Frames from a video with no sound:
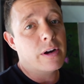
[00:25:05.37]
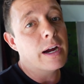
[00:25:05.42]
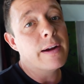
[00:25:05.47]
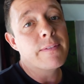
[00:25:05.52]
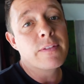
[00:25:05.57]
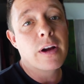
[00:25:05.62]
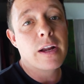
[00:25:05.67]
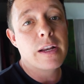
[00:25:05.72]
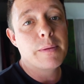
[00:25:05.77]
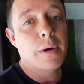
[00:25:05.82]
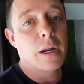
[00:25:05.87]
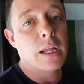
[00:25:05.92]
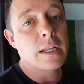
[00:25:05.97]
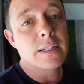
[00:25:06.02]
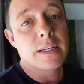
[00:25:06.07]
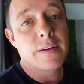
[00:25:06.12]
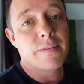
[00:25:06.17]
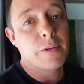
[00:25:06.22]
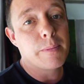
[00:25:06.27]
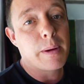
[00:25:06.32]
I haven't got any money
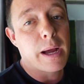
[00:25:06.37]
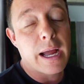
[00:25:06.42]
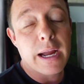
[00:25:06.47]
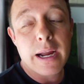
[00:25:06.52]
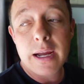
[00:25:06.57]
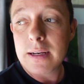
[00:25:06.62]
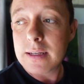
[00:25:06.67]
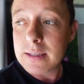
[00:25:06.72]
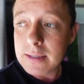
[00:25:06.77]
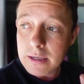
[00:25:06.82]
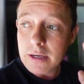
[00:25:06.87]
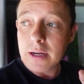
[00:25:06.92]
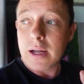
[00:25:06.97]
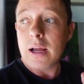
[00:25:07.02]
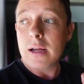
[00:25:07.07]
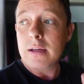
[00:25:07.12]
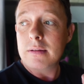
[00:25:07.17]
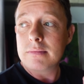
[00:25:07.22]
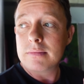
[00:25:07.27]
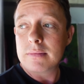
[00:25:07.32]
to give you back." And I said,
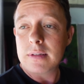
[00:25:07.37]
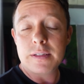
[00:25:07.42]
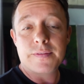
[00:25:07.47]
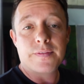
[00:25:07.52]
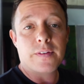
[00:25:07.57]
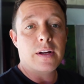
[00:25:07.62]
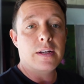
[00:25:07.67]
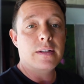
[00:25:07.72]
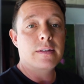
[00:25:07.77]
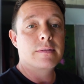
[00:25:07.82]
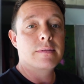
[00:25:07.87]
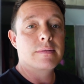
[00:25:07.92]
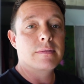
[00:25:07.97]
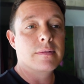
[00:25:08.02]
"Okay, that's fine.